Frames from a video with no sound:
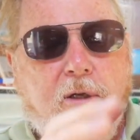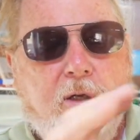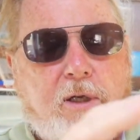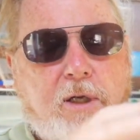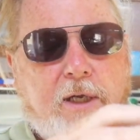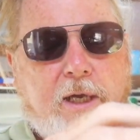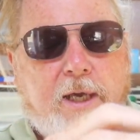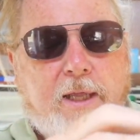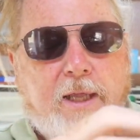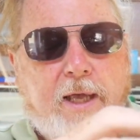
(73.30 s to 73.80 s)
you
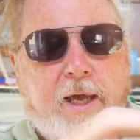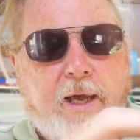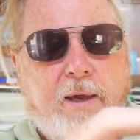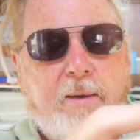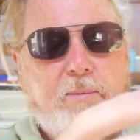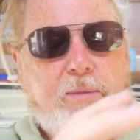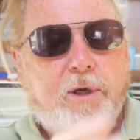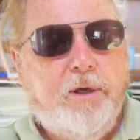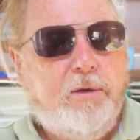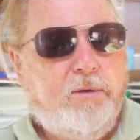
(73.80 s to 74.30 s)
get that
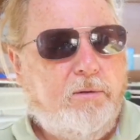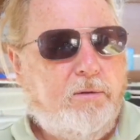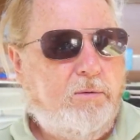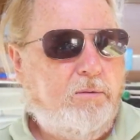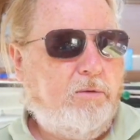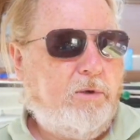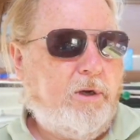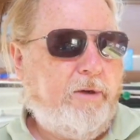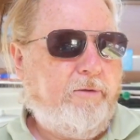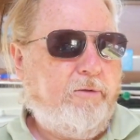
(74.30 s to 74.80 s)
up
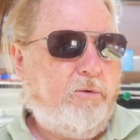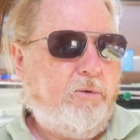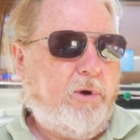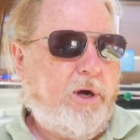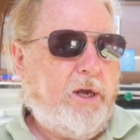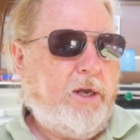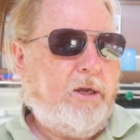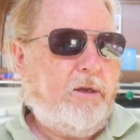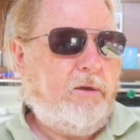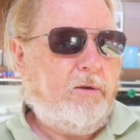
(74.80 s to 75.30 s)
whatever
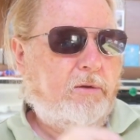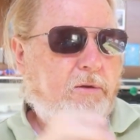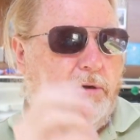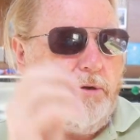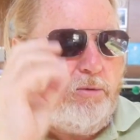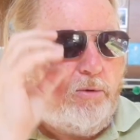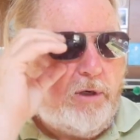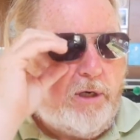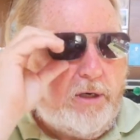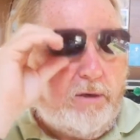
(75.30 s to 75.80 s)
way
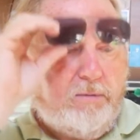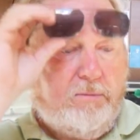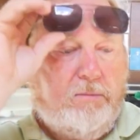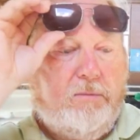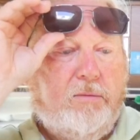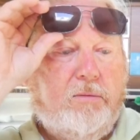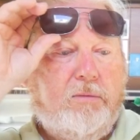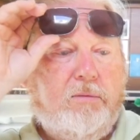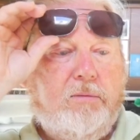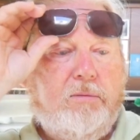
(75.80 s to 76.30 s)
you want it.
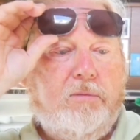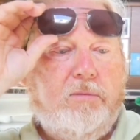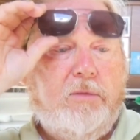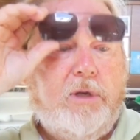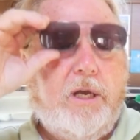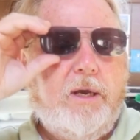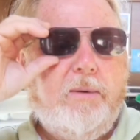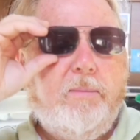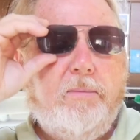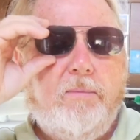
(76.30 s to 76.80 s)

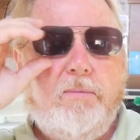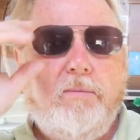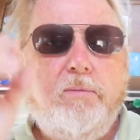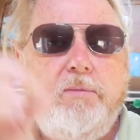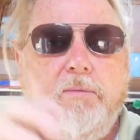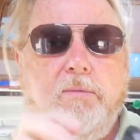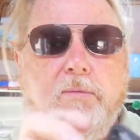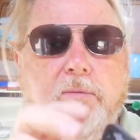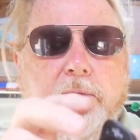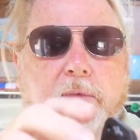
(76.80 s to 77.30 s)
Yep.
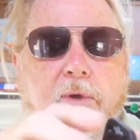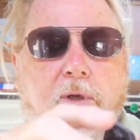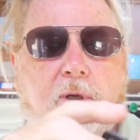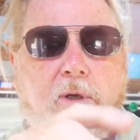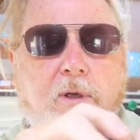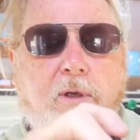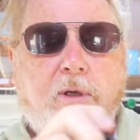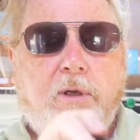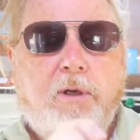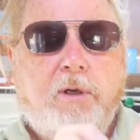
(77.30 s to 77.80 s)

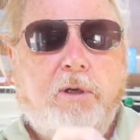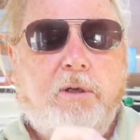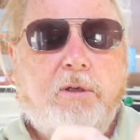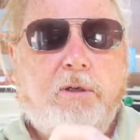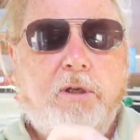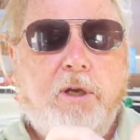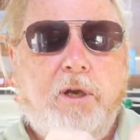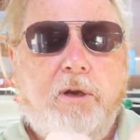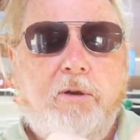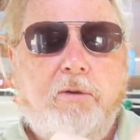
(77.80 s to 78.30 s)

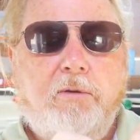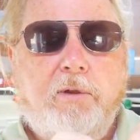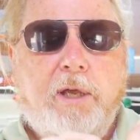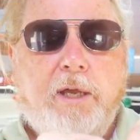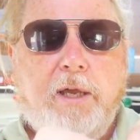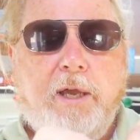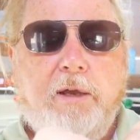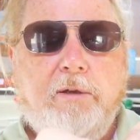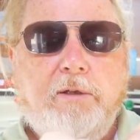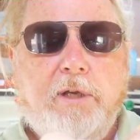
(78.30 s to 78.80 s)
So
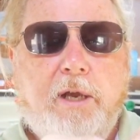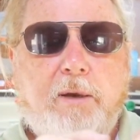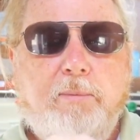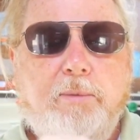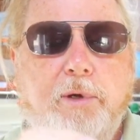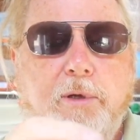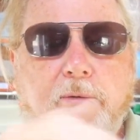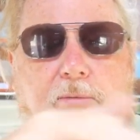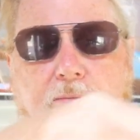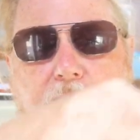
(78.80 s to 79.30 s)
that goes up,
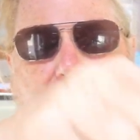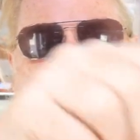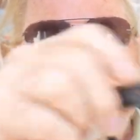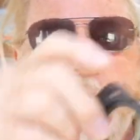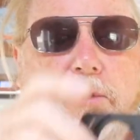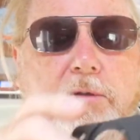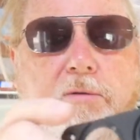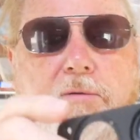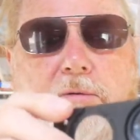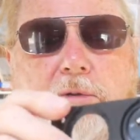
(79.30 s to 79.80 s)

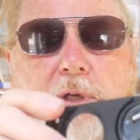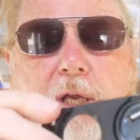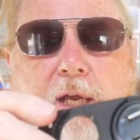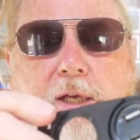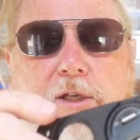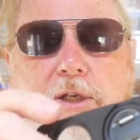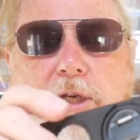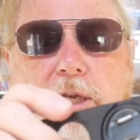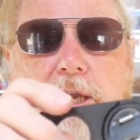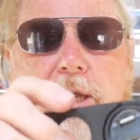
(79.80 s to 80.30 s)
well,
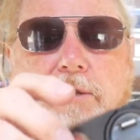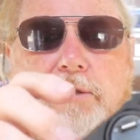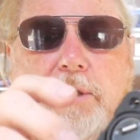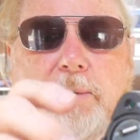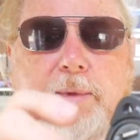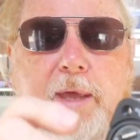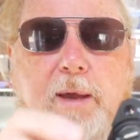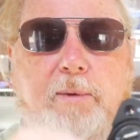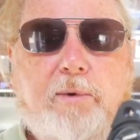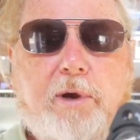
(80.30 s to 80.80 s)
actually goes
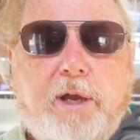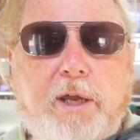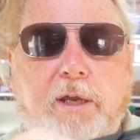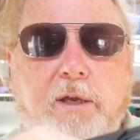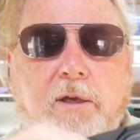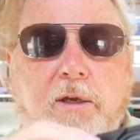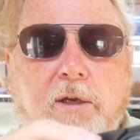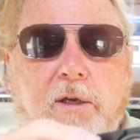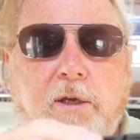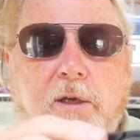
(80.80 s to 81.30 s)
up that way.
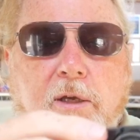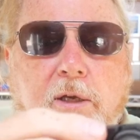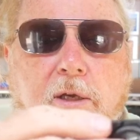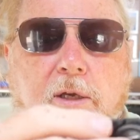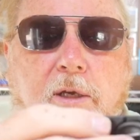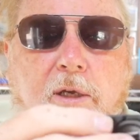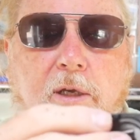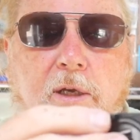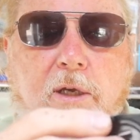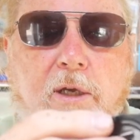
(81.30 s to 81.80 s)

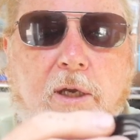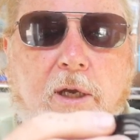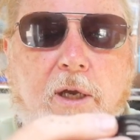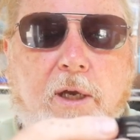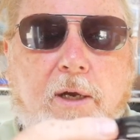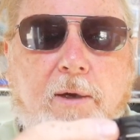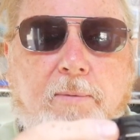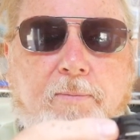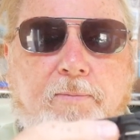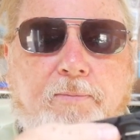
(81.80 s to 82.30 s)

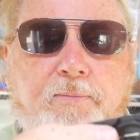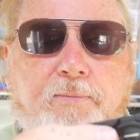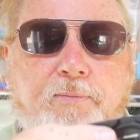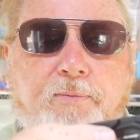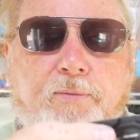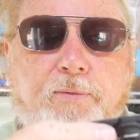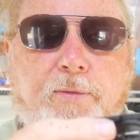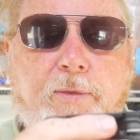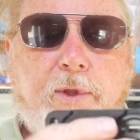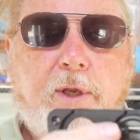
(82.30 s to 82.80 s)
And
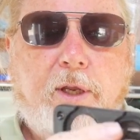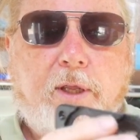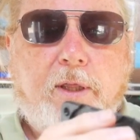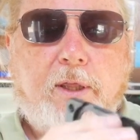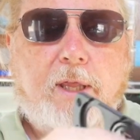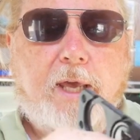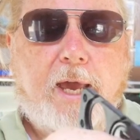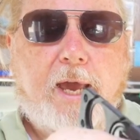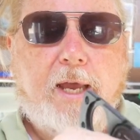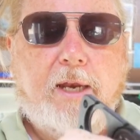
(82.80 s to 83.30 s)

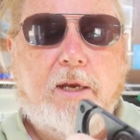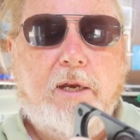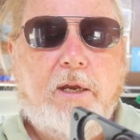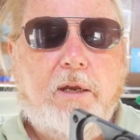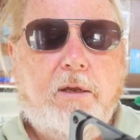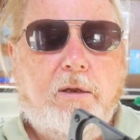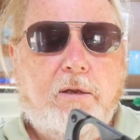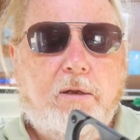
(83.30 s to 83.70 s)
then